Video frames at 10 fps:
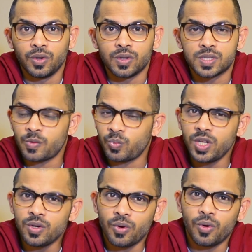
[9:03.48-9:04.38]
Somebody
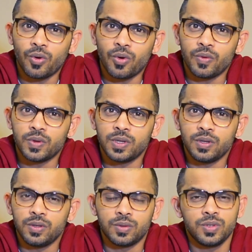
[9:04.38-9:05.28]
who,
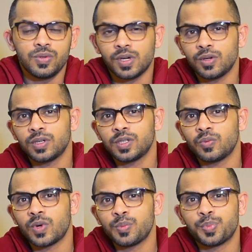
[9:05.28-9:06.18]
you are not the
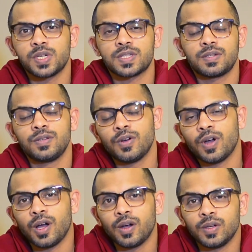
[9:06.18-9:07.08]
one person you
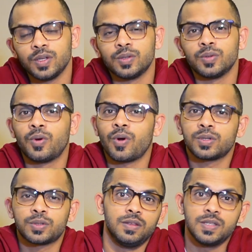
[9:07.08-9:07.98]
have
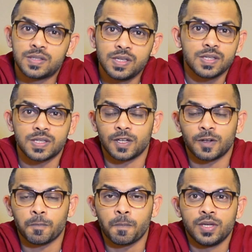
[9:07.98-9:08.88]
gone through this season.
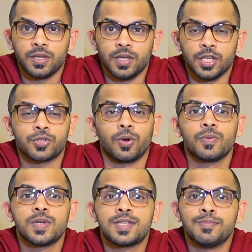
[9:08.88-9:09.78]
It's
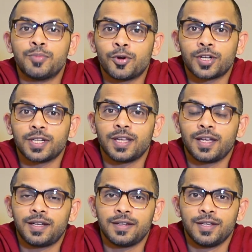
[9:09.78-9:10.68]
always important
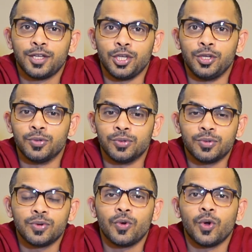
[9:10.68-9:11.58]
that
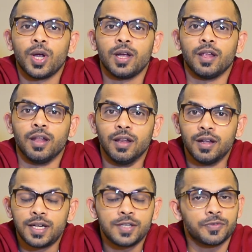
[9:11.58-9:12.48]
you
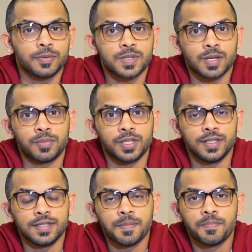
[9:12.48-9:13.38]
learn from
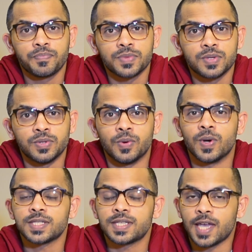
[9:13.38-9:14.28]
somebody who
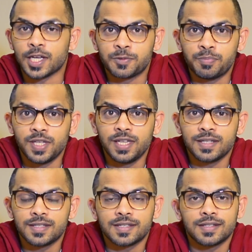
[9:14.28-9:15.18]
has experienced,